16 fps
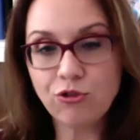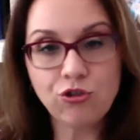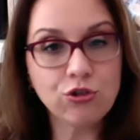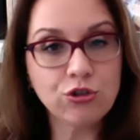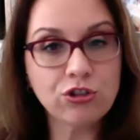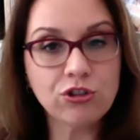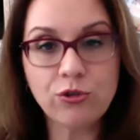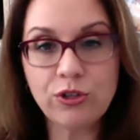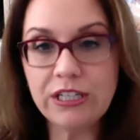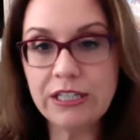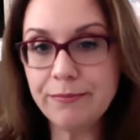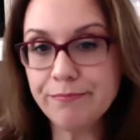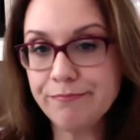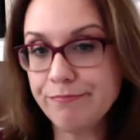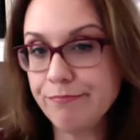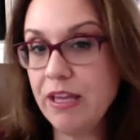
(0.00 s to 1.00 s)
2,
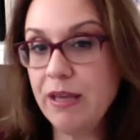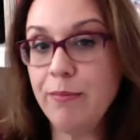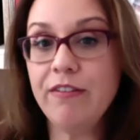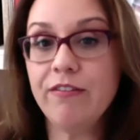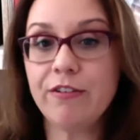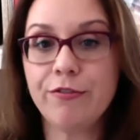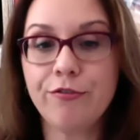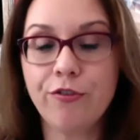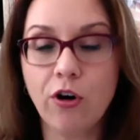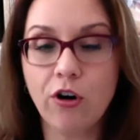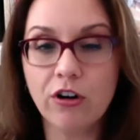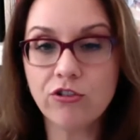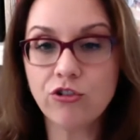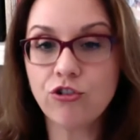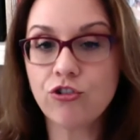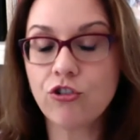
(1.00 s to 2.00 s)
3, maybe even
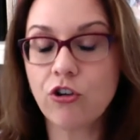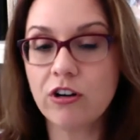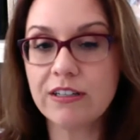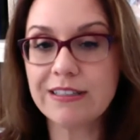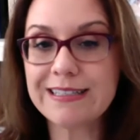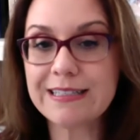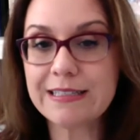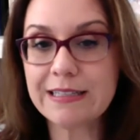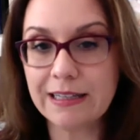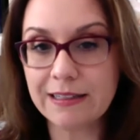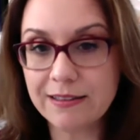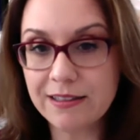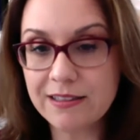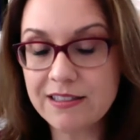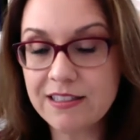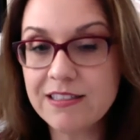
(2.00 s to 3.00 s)
4 short
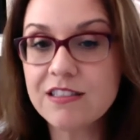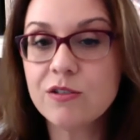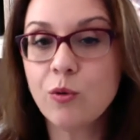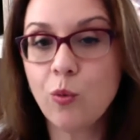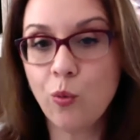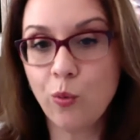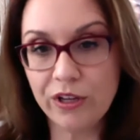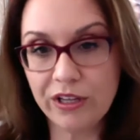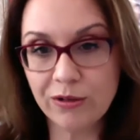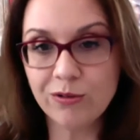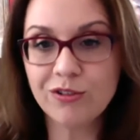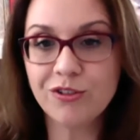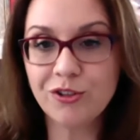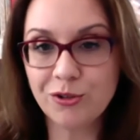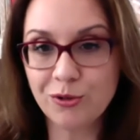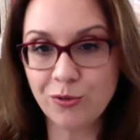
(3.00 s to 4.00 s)
sentences
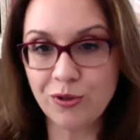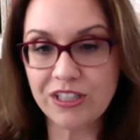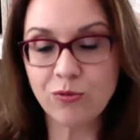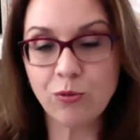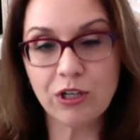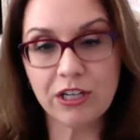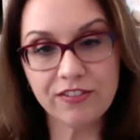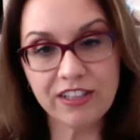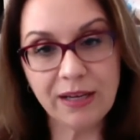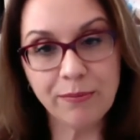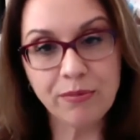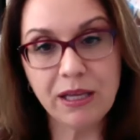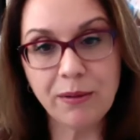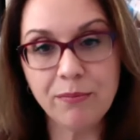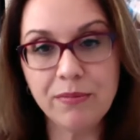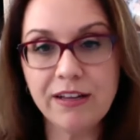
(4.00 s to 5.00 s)
will do it. One of
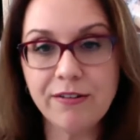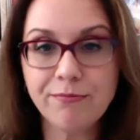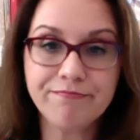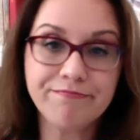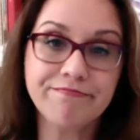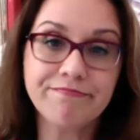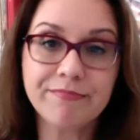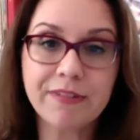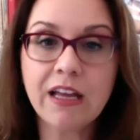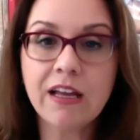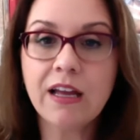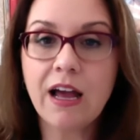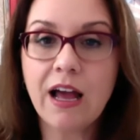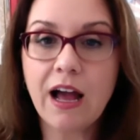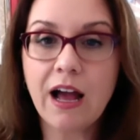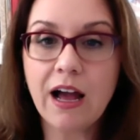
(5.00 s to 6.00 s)
them can be a
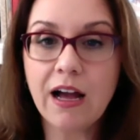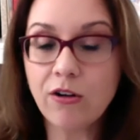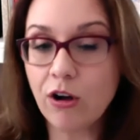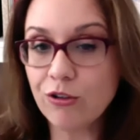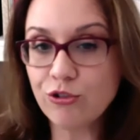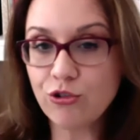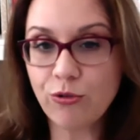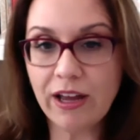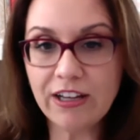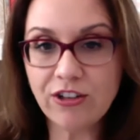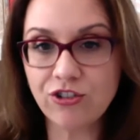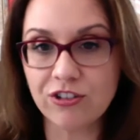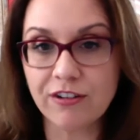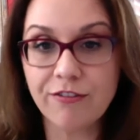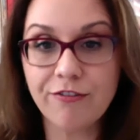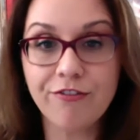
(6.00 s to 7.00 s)
call to
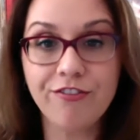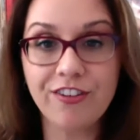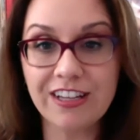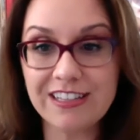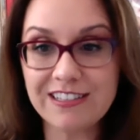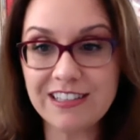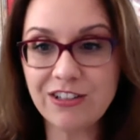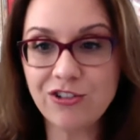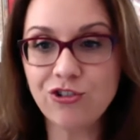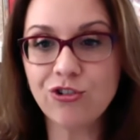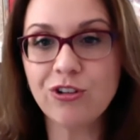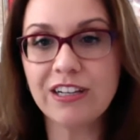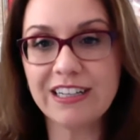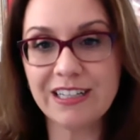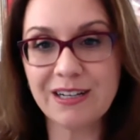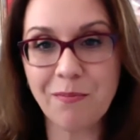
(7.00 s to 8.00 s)
action. Visit
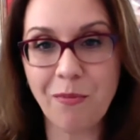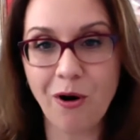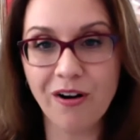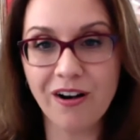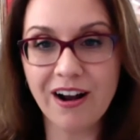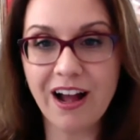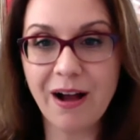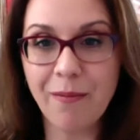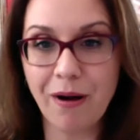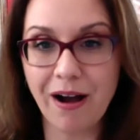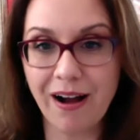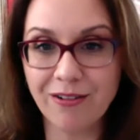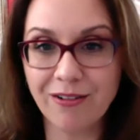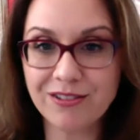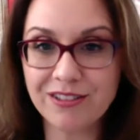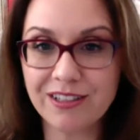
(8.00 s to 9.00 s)
to learn more
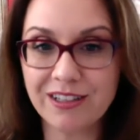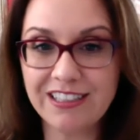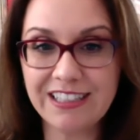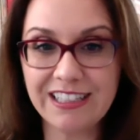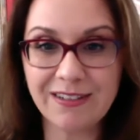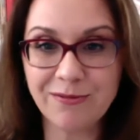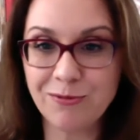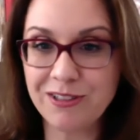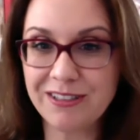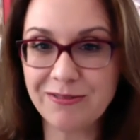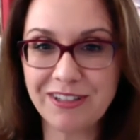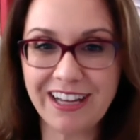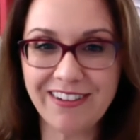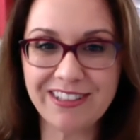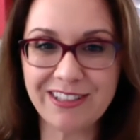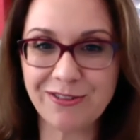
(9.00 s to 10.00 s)
about,
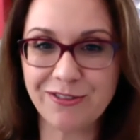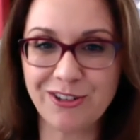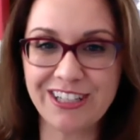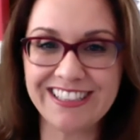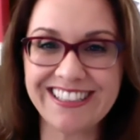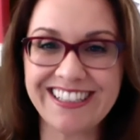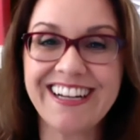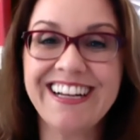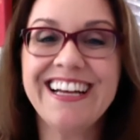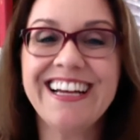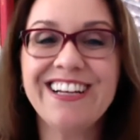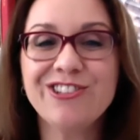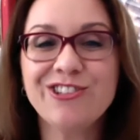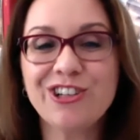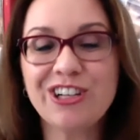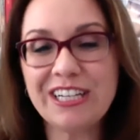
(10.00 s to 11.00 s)
we have a little friend there,
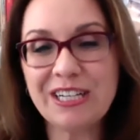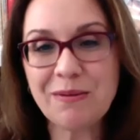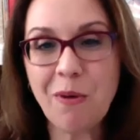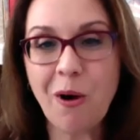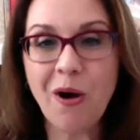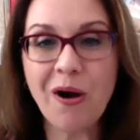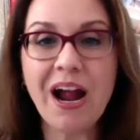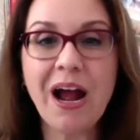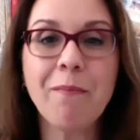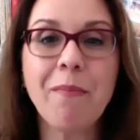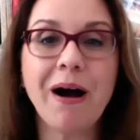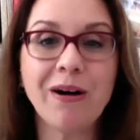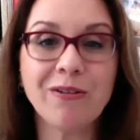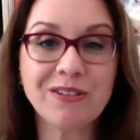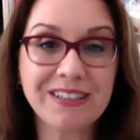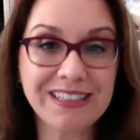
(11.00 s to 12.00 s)
to learn more
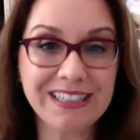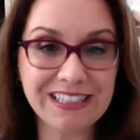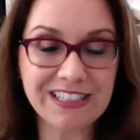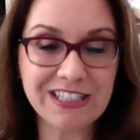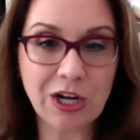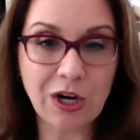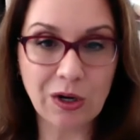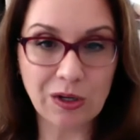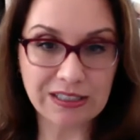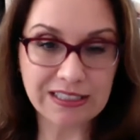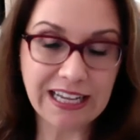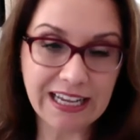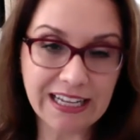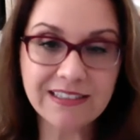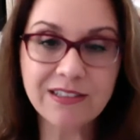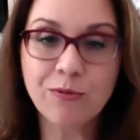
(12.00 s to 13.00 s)
about this or
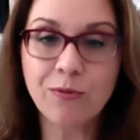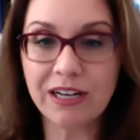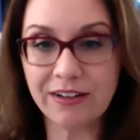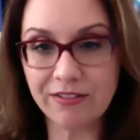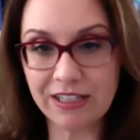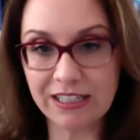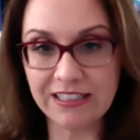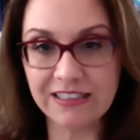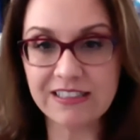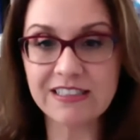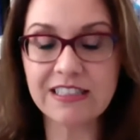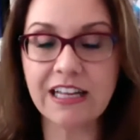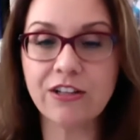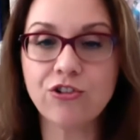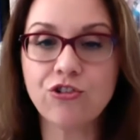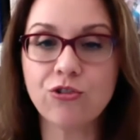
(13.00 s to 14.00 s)
that, whatever it is
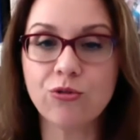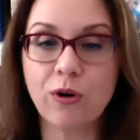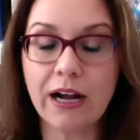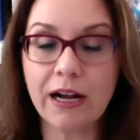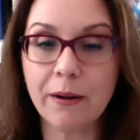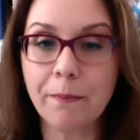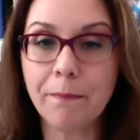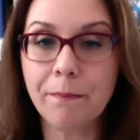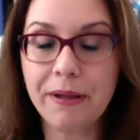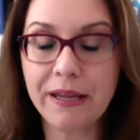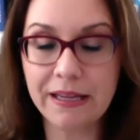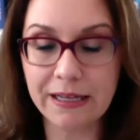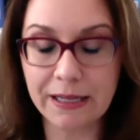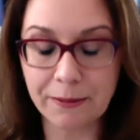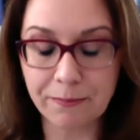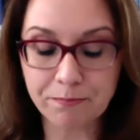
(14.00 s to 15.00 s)
that you are
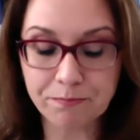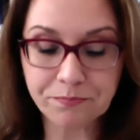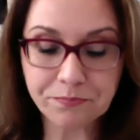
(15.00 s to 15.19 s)
pinning.